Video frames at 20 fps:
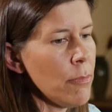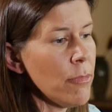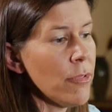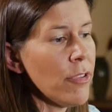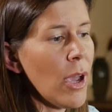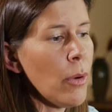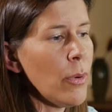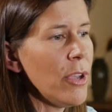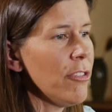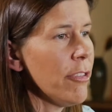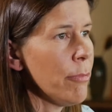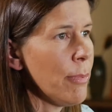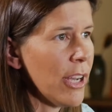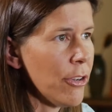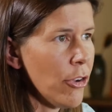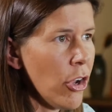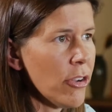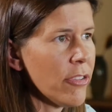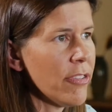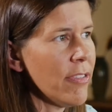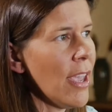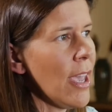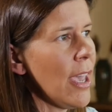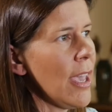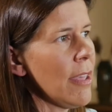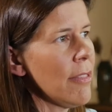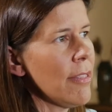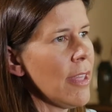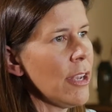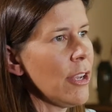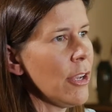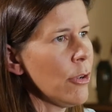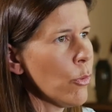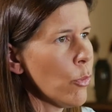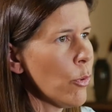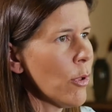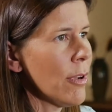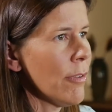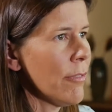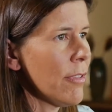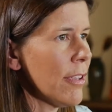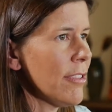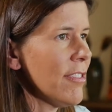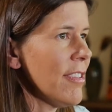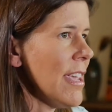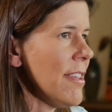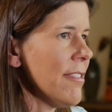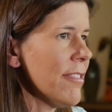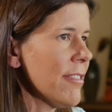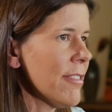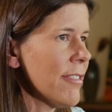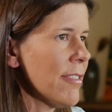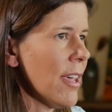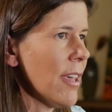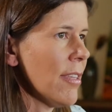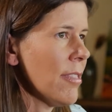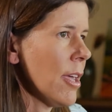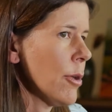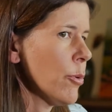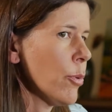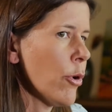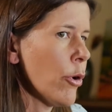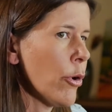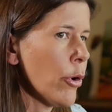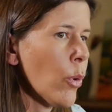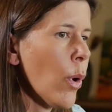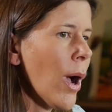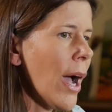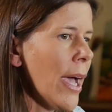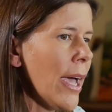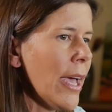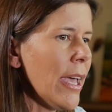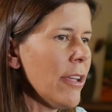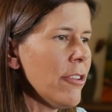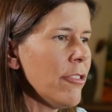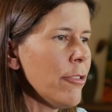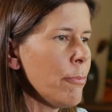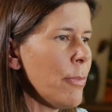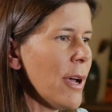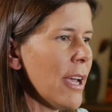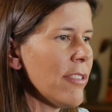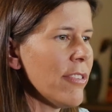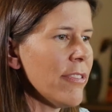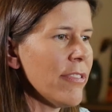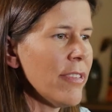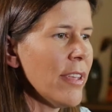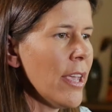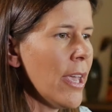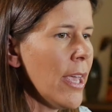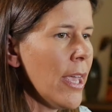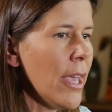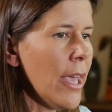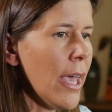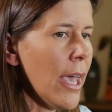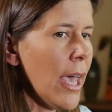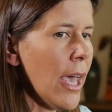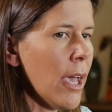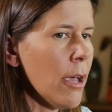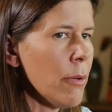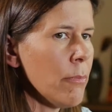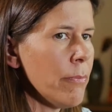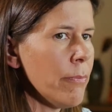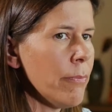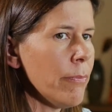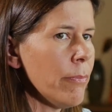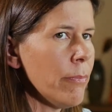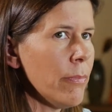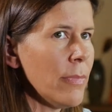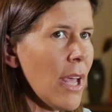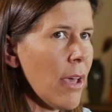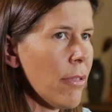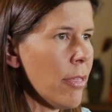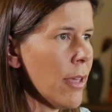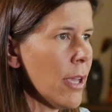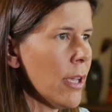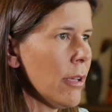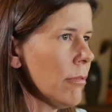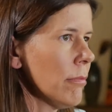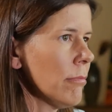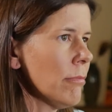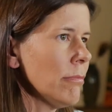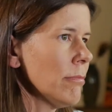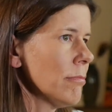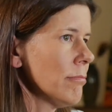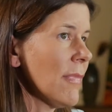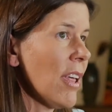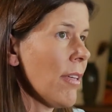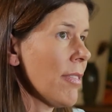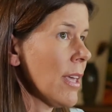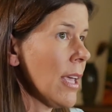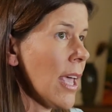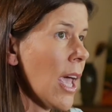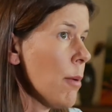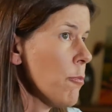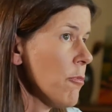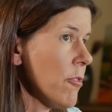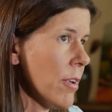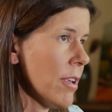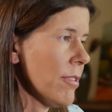So I went to my doctor and they did all of the tests that were required, but nothing came of